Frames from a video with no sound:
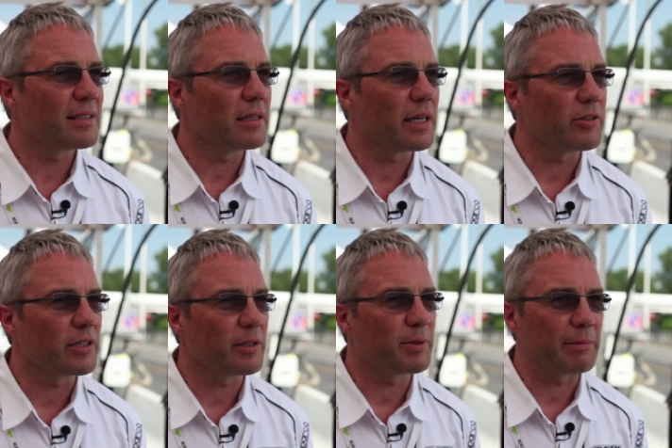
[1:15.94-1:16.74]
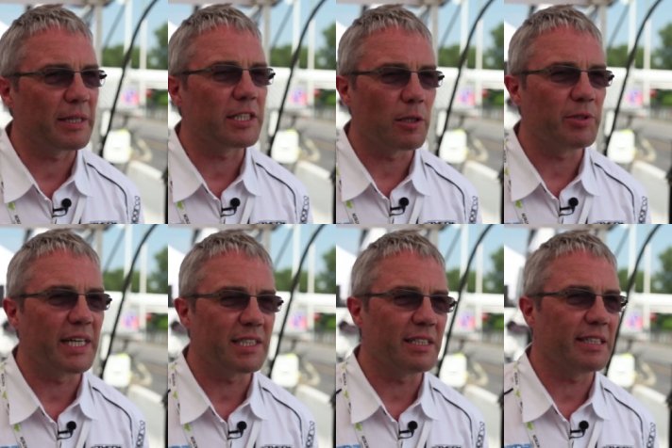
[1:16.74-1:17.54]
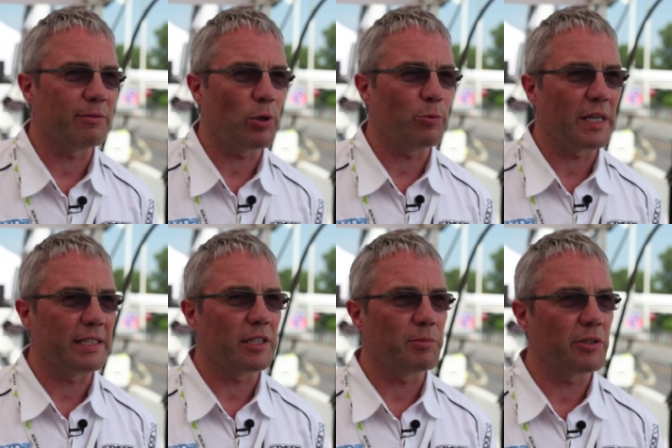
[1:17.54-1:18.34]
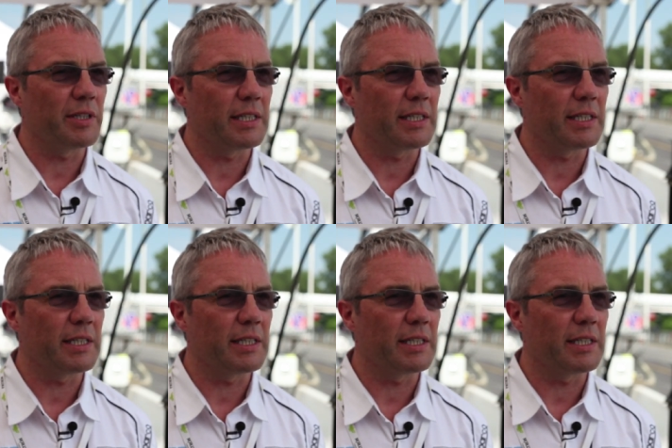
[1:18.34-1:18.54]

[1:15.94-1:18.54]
You know, it's a big, big subject, and I think what we'll end up doing